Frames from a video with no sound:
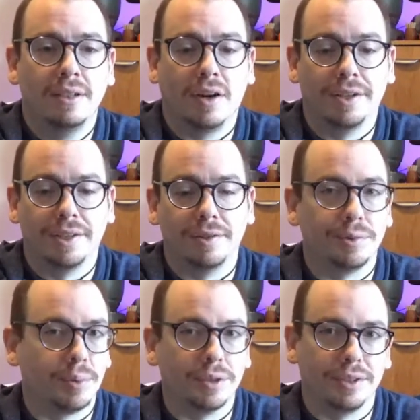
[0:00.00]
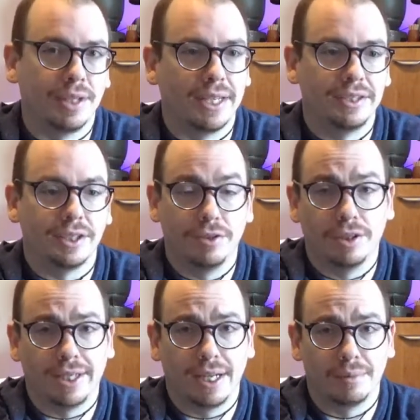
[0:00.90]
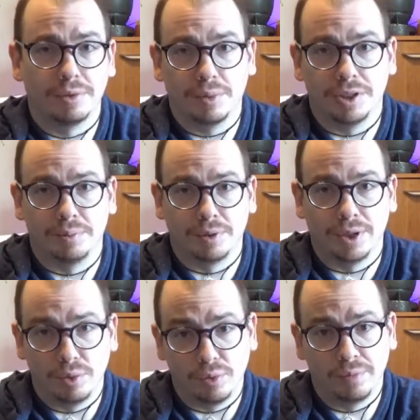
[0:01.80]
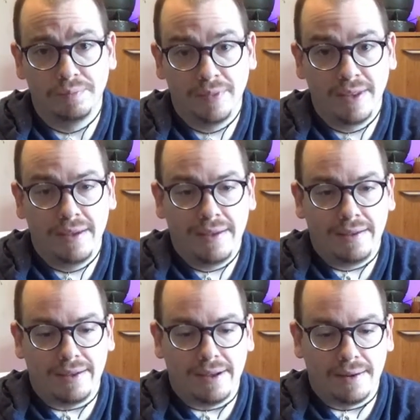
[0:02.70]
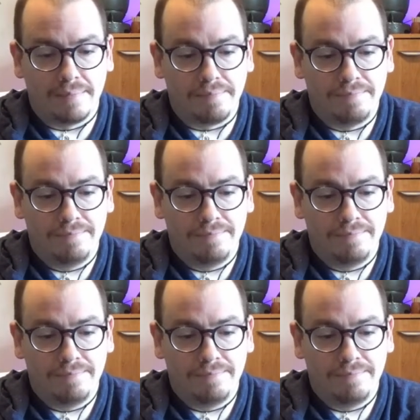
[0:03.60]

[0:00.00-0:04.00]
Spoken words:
on there as well as the Nest security cameras, which is pretty cool. But